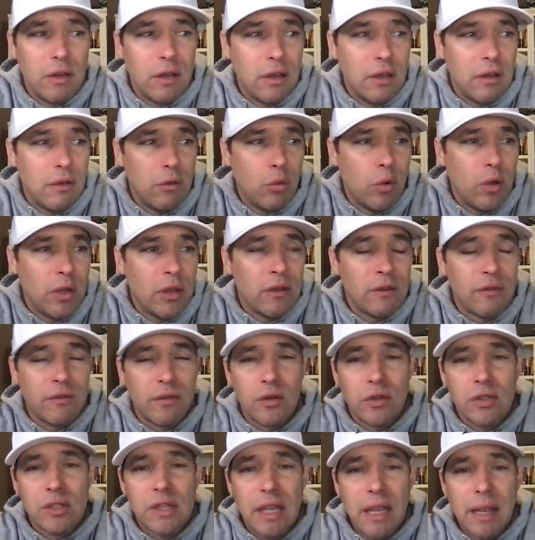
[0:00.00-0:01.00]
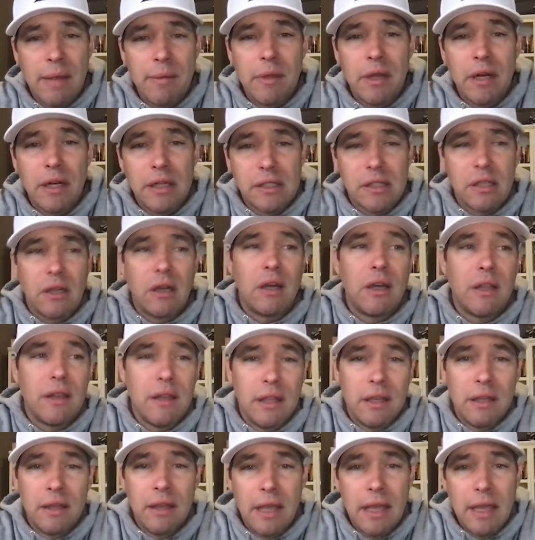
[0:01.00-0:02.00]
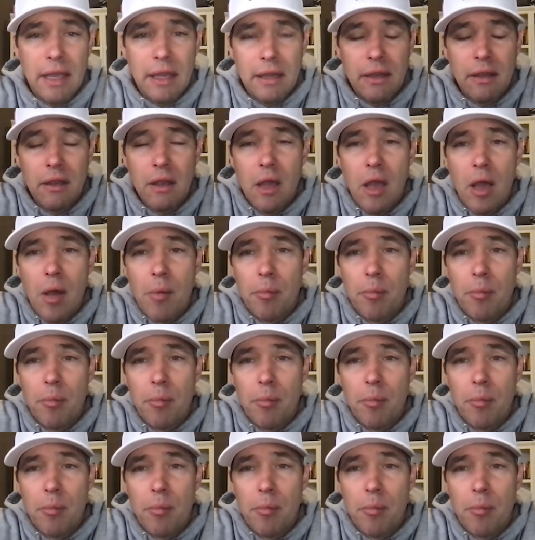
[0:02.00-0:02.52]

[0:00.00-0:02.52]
Won their first game that I saw, then they